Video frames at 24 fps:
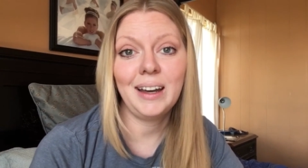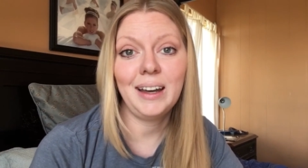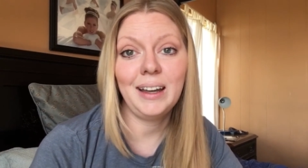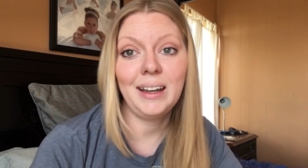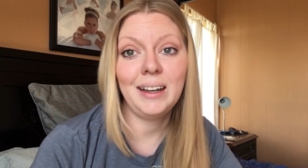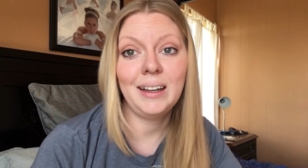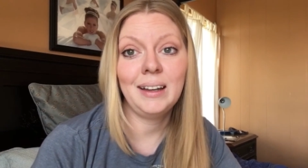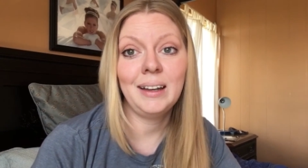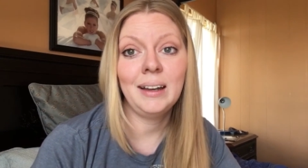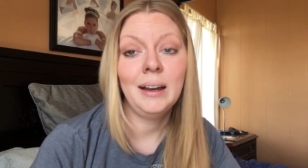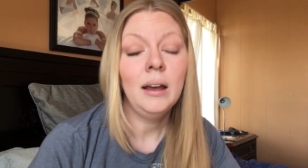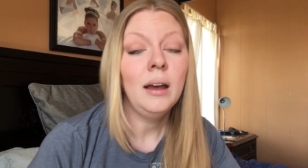
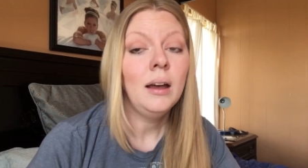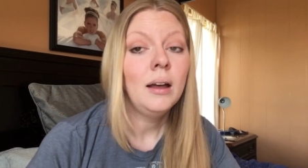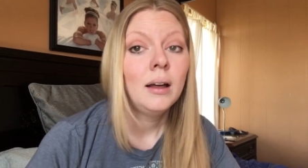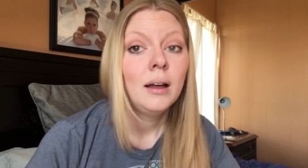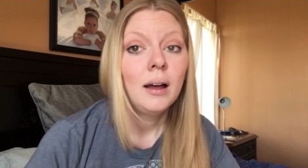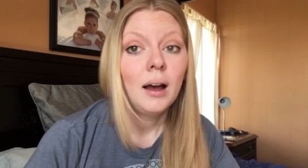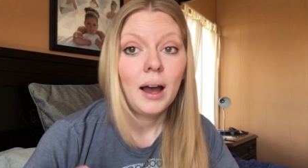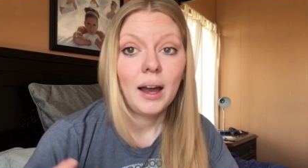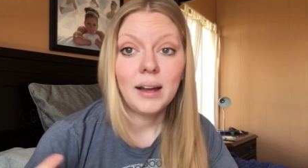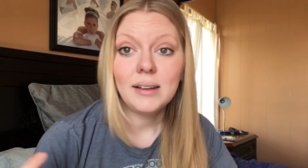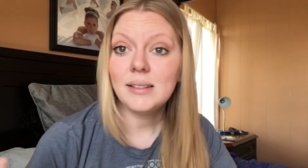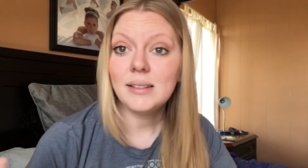And
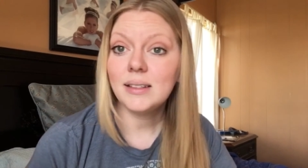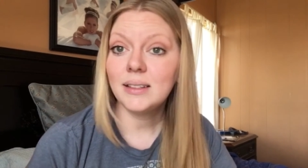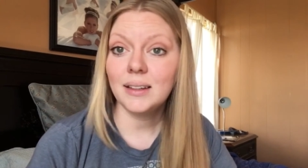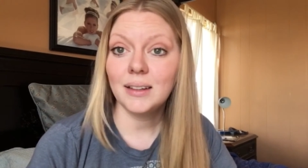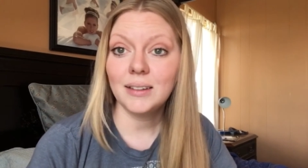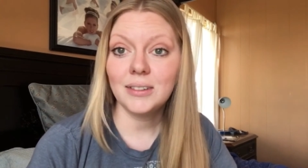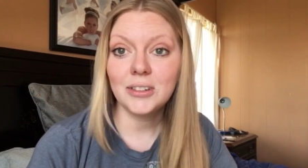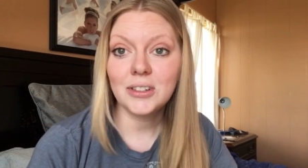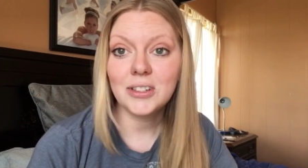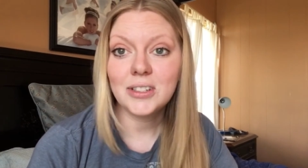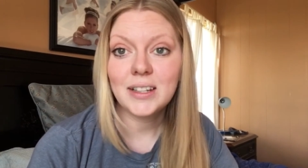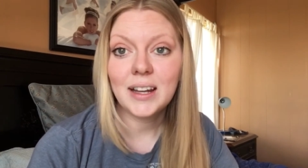I didn't
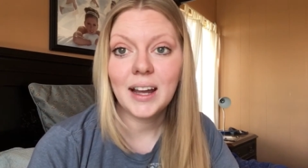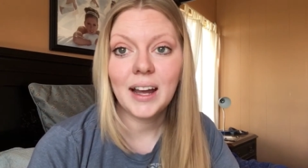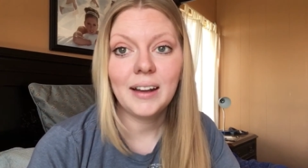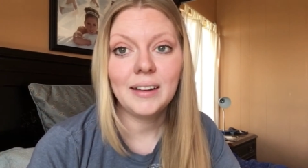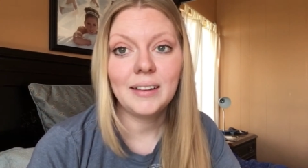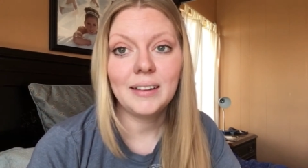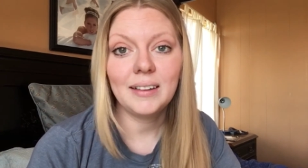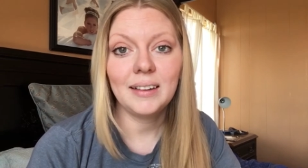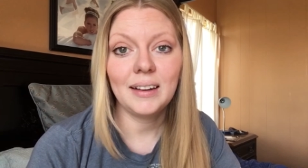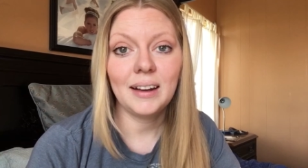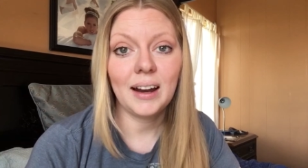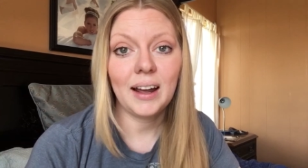understand
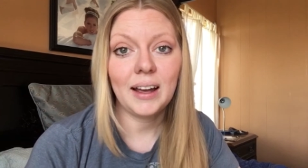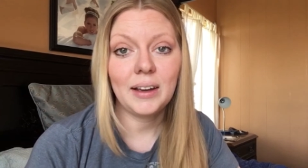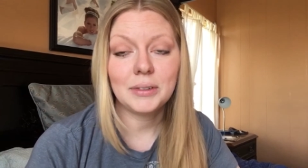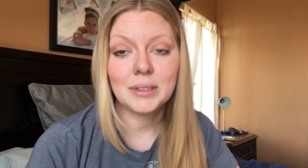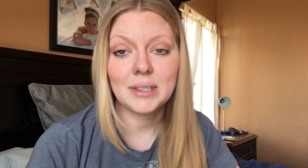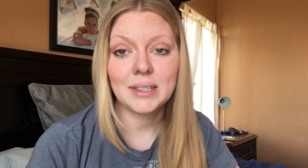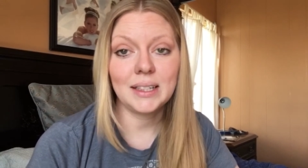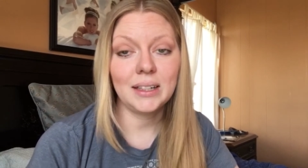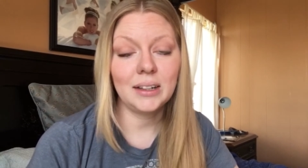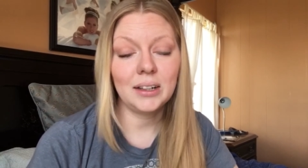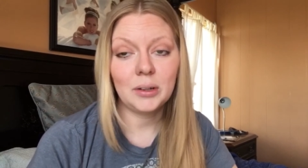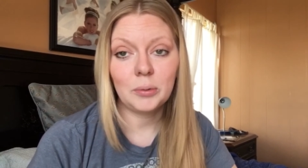that I
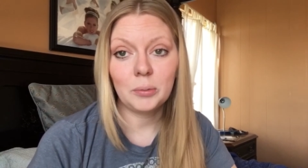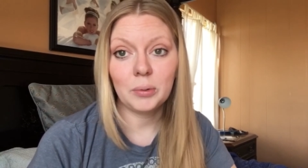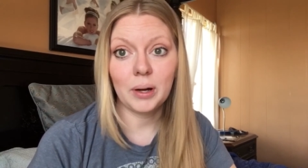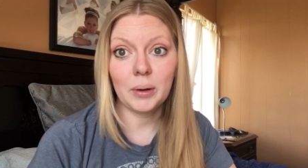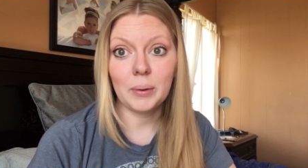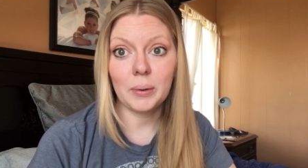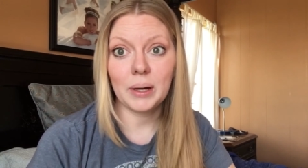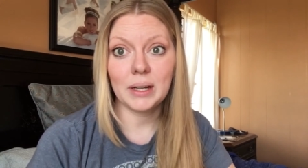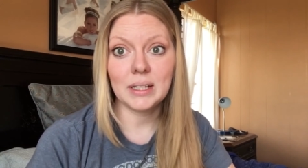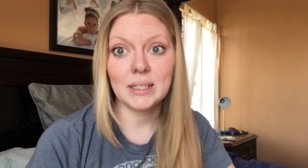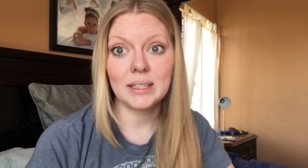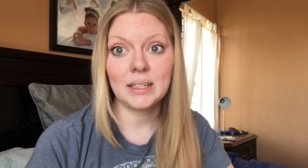was
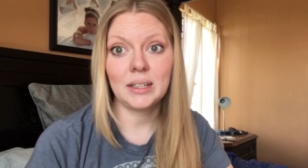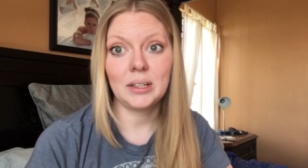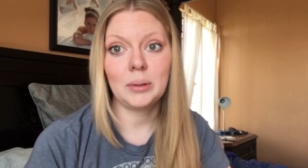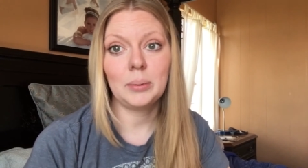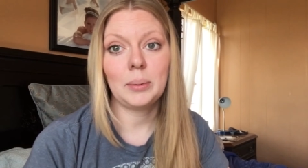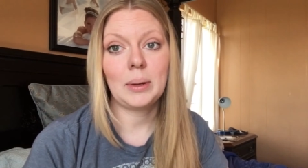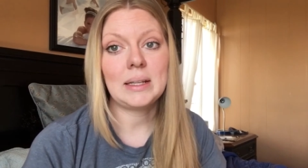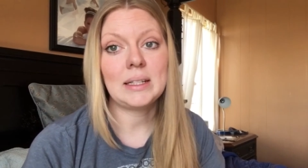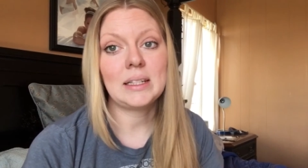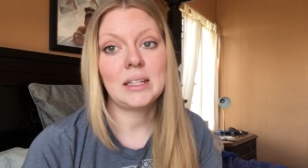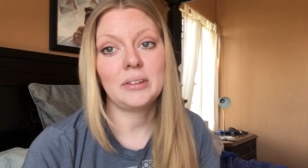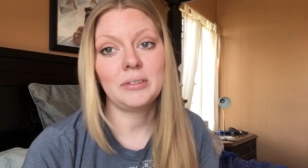gearing
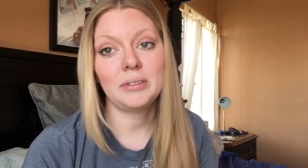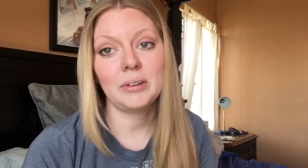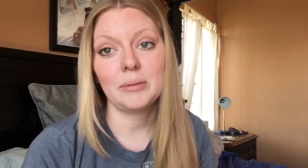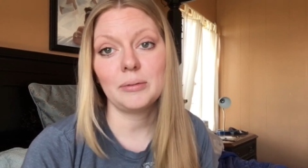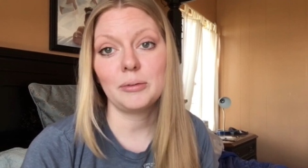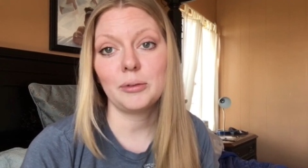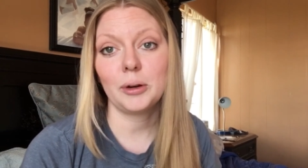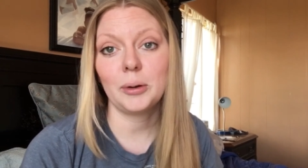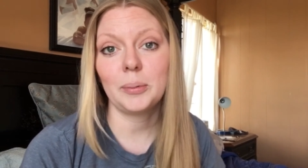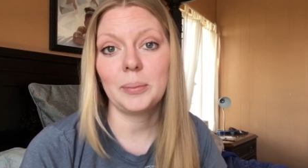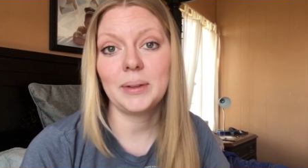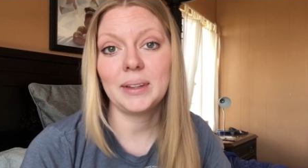myself up
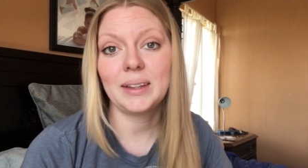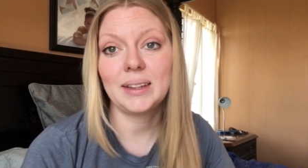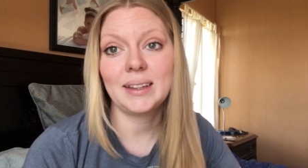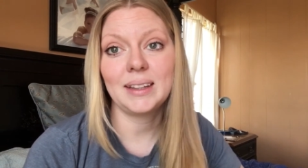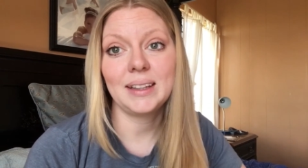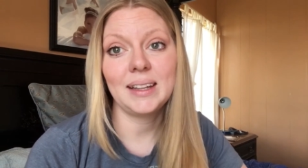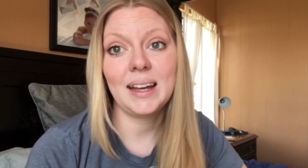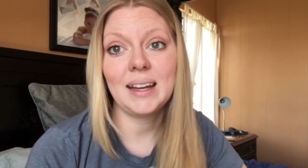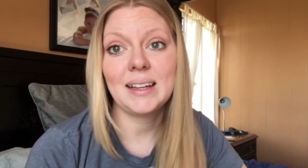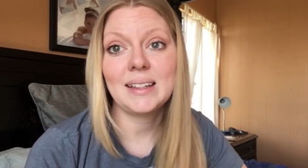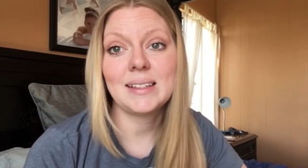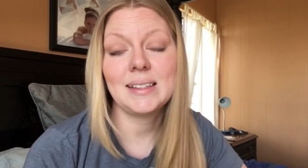for. But the
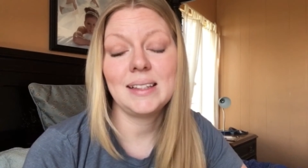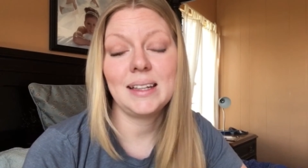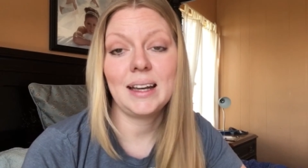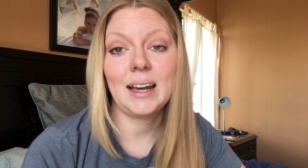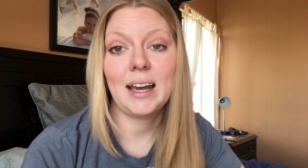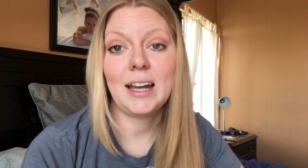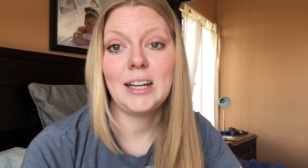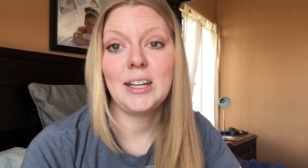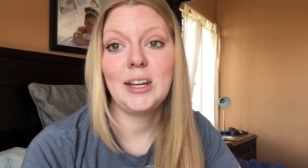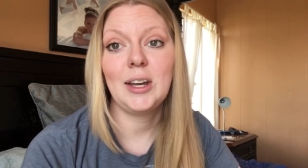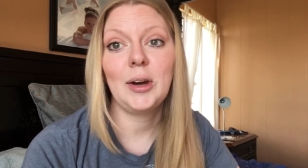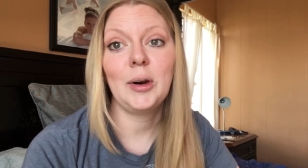next thing
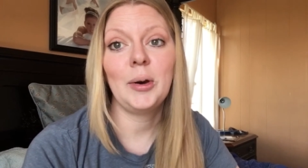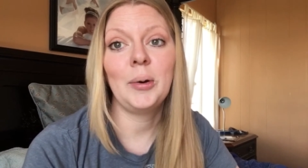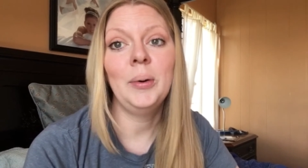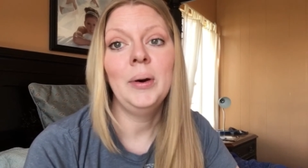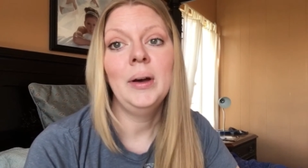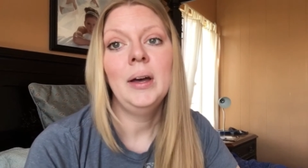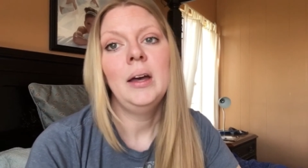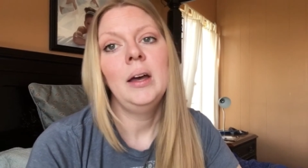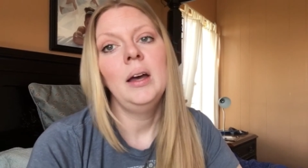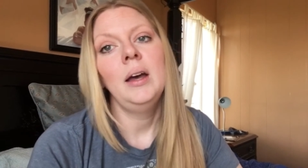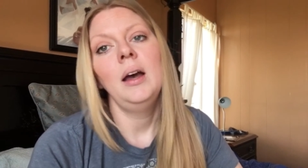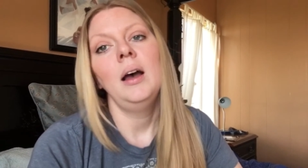I know,
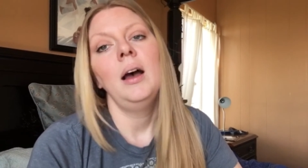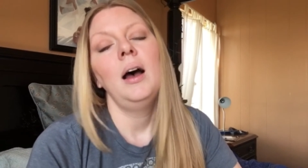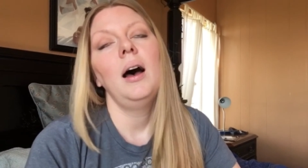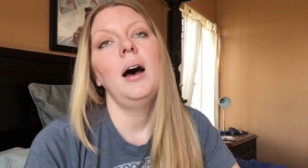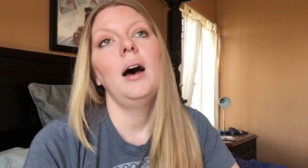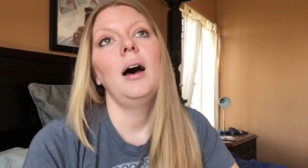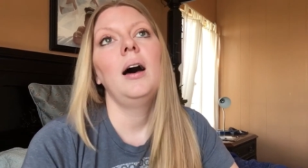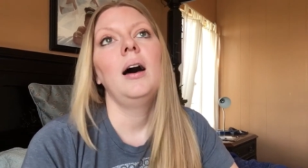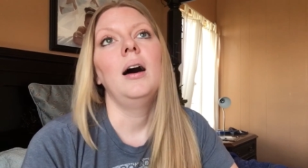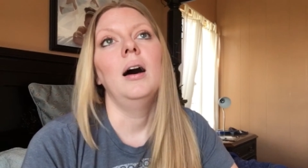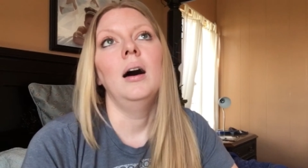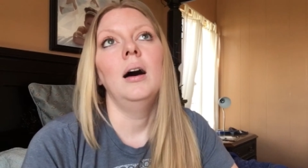
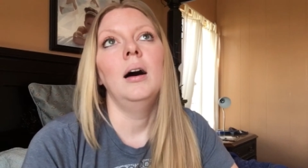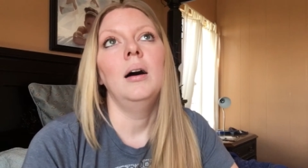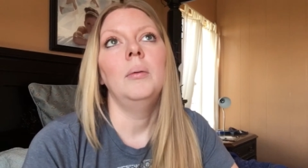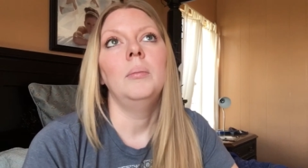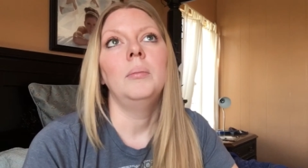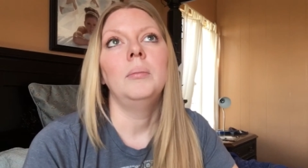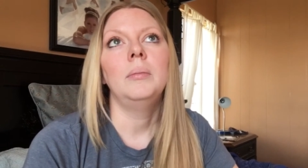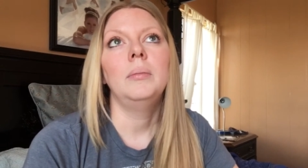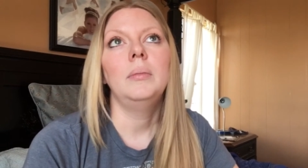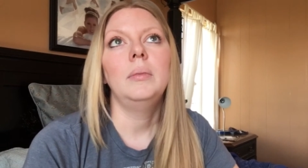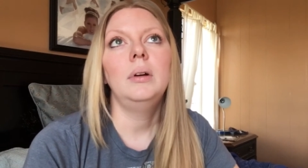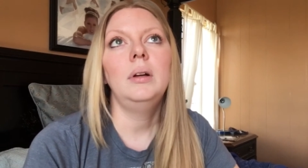
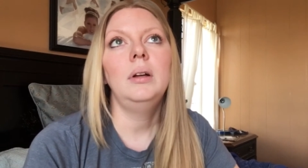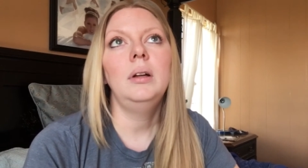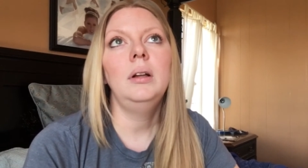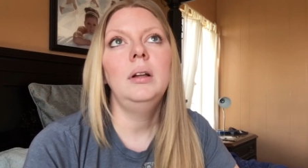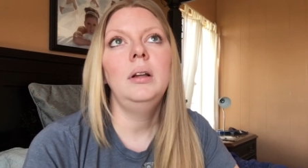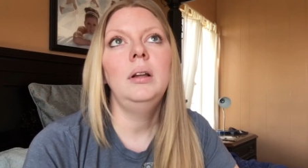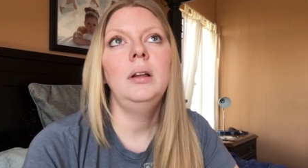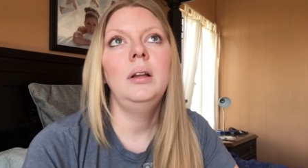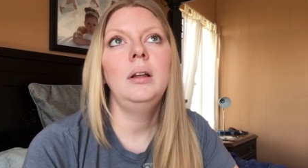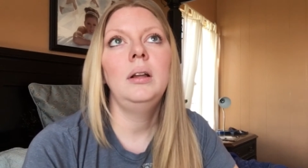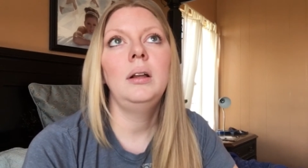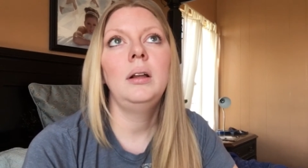
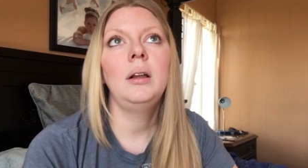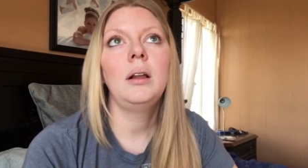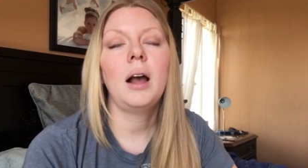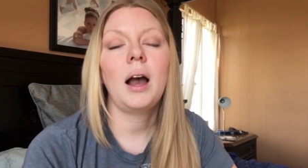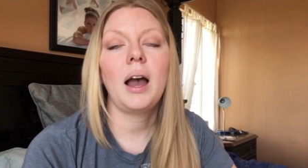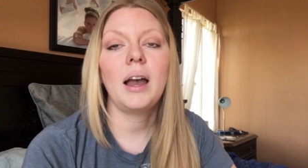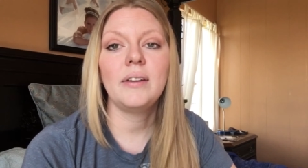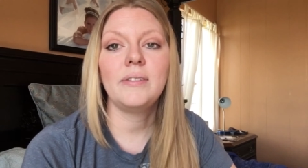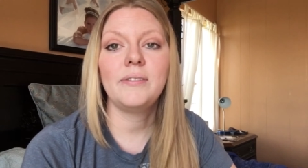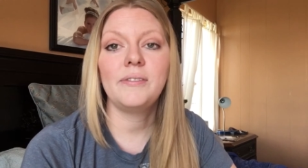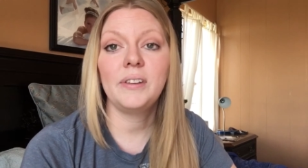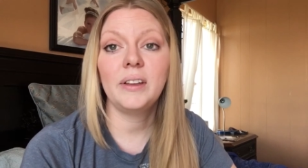
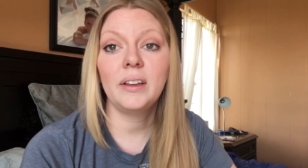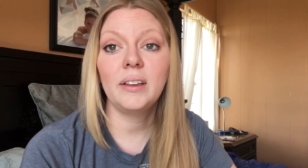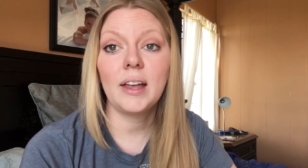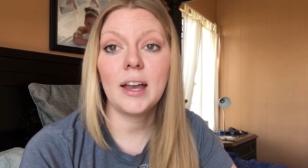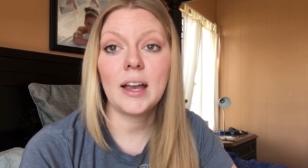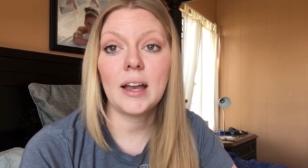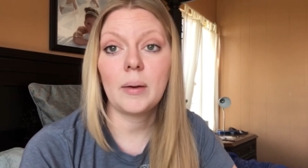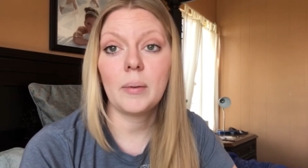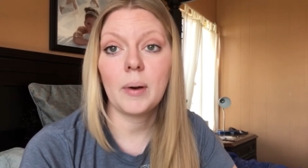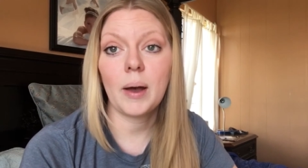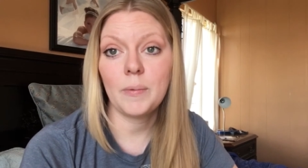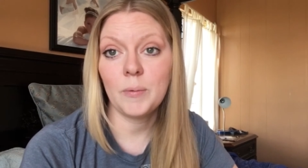I feel
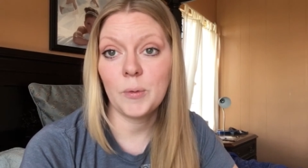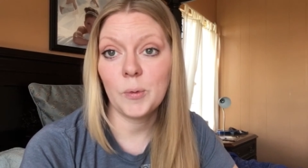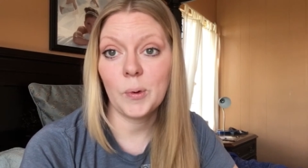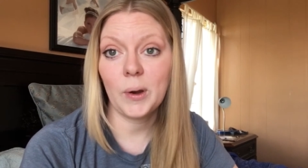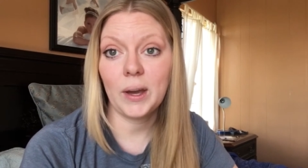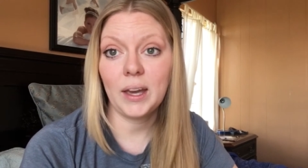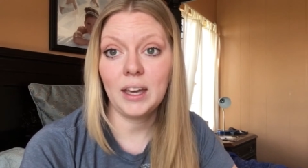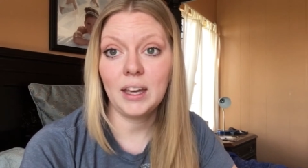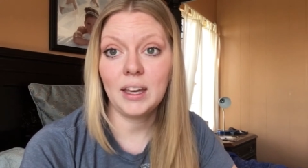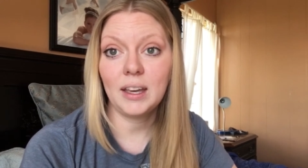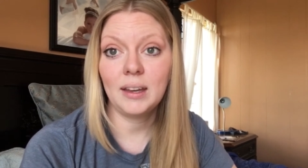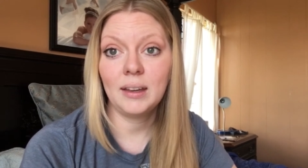like I'm
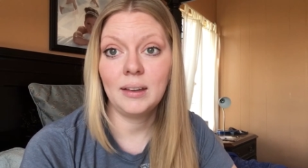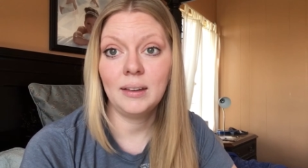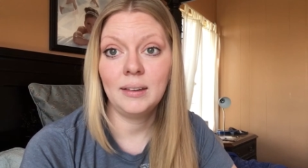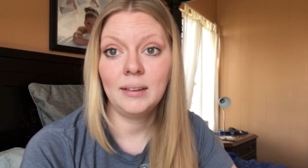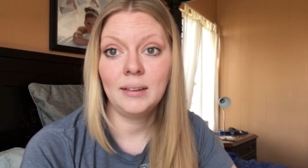awake.